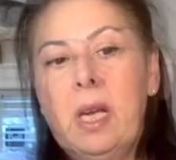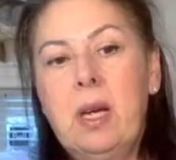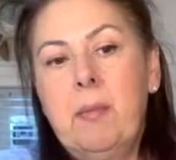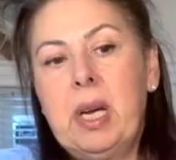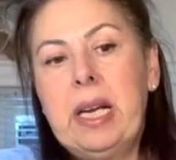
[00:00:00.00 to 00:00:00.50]

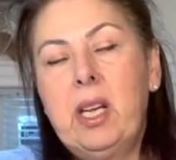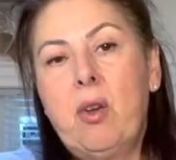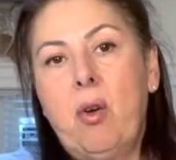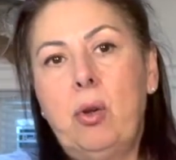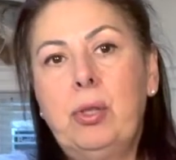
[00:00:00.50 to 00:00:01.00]
But I can
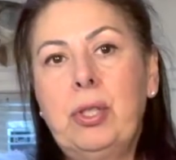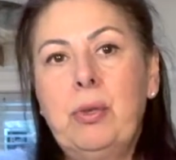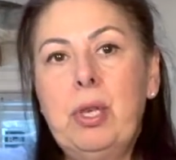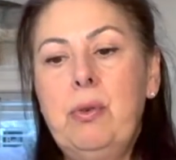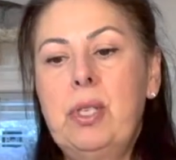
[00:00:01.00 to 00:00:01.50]
also
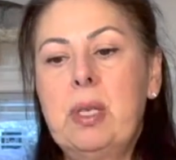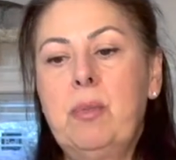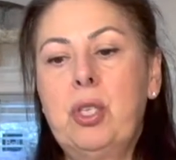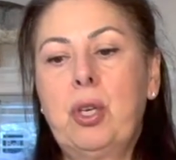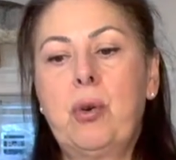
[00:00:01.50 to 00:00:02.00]
use them
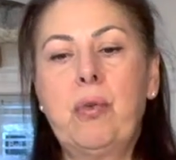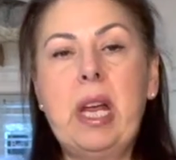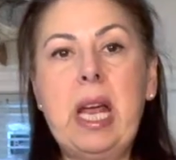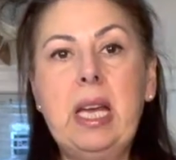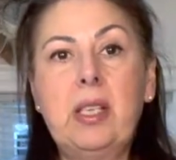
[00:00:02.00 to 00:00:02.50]
to
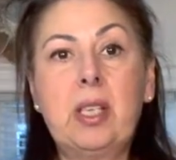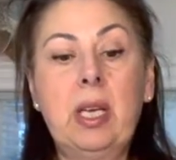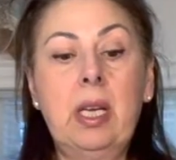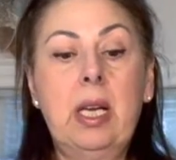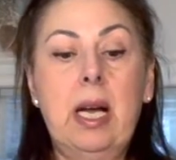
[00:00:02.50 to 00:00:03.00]
create
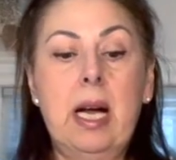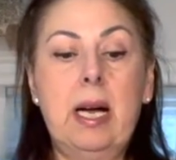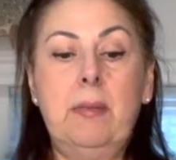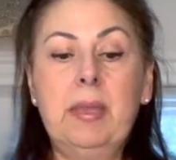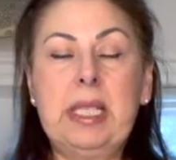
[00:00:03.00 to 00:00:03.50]

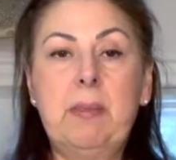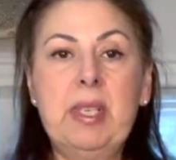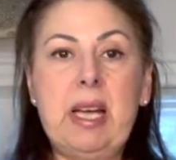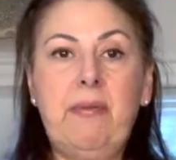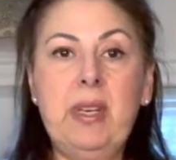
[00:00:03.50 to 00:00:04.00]
some
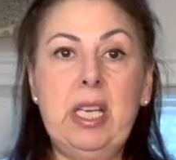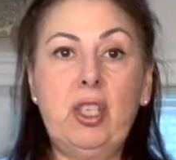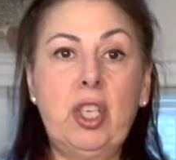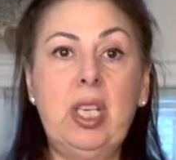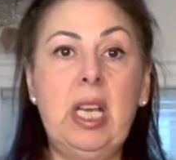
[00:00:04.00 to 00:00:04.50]

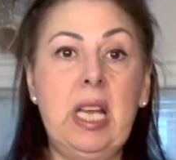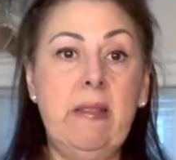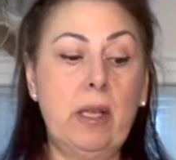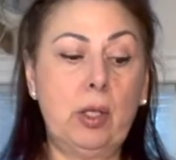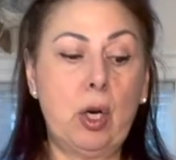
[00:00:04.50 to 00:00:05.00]
definition in
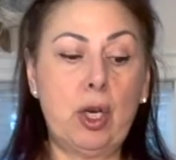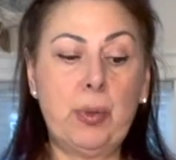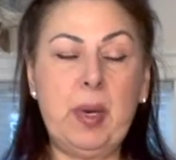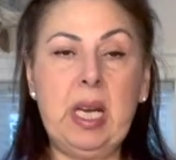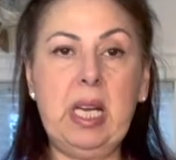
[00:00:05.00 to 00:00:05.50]
the large
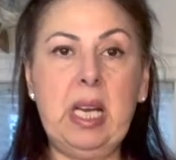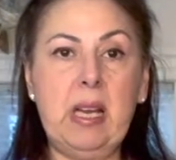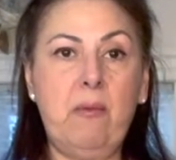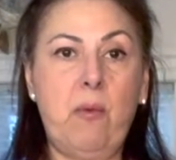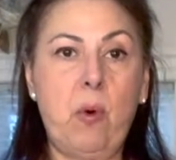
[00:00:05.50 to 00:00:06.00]
peony
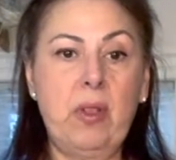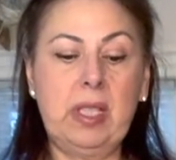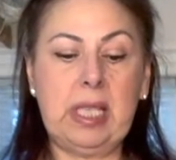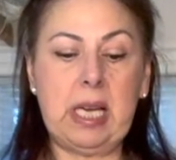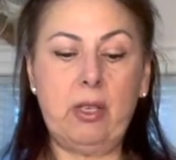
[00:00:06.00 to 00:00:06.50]
and for the
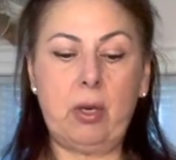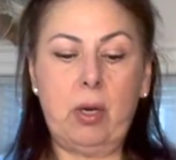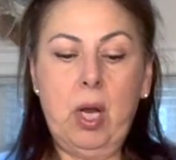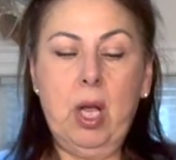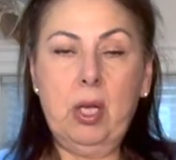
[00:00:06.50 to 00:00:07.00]

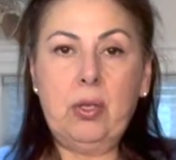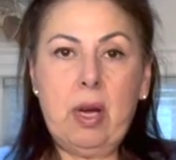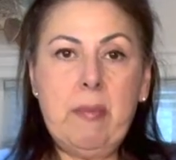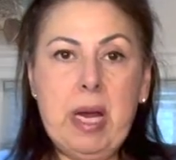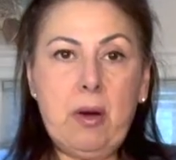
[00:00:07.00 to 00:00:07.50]
center. So I
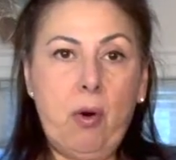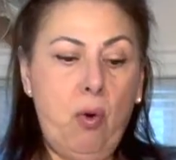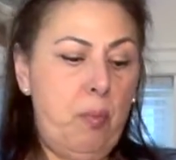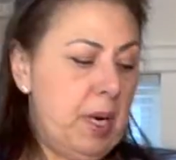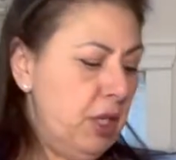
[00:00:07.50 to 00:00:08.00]
made a whole
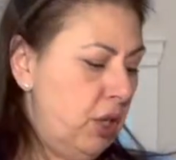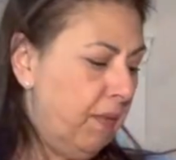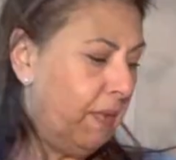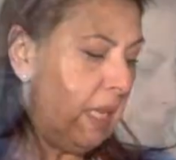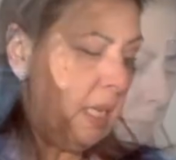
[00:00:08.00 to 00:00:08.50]
bunch
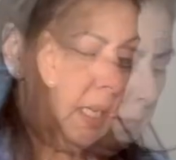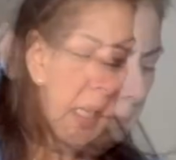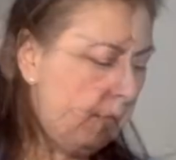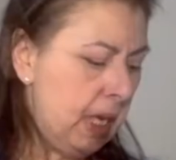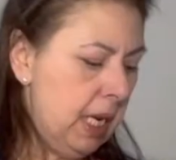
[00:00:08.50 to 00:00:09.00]
of these,